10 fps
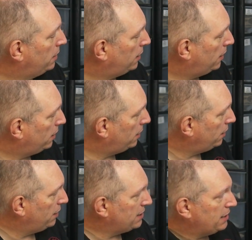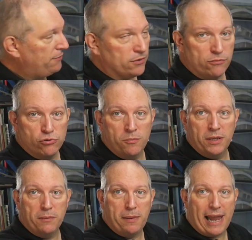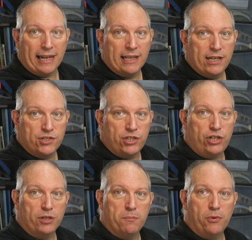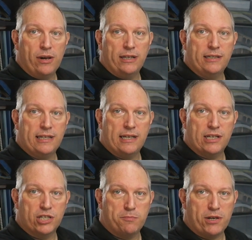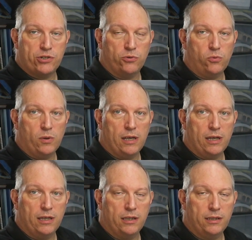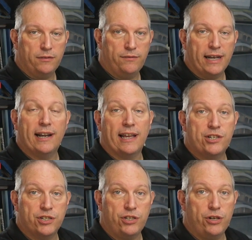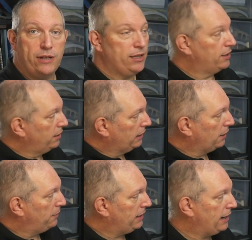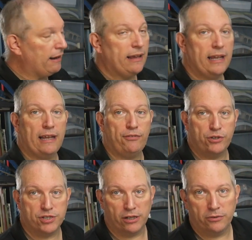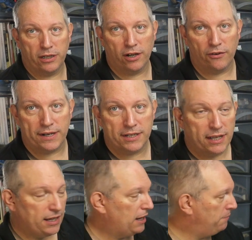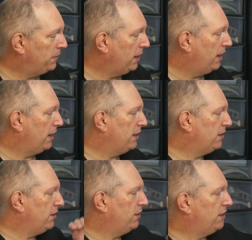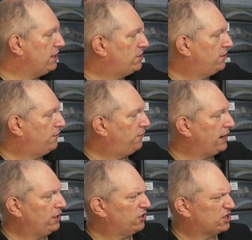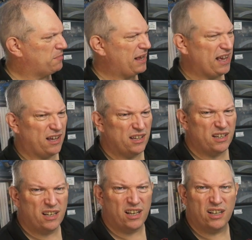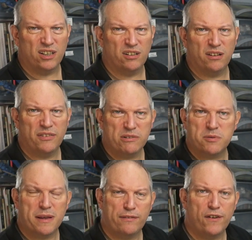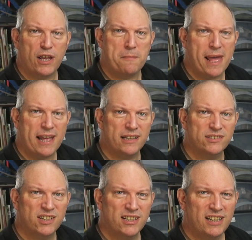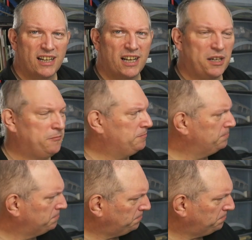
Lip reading: There's even a room at the back so that you can buy a special ventilation unit that can go in there if you're so inclined. This thing cost about, I think it was about £30.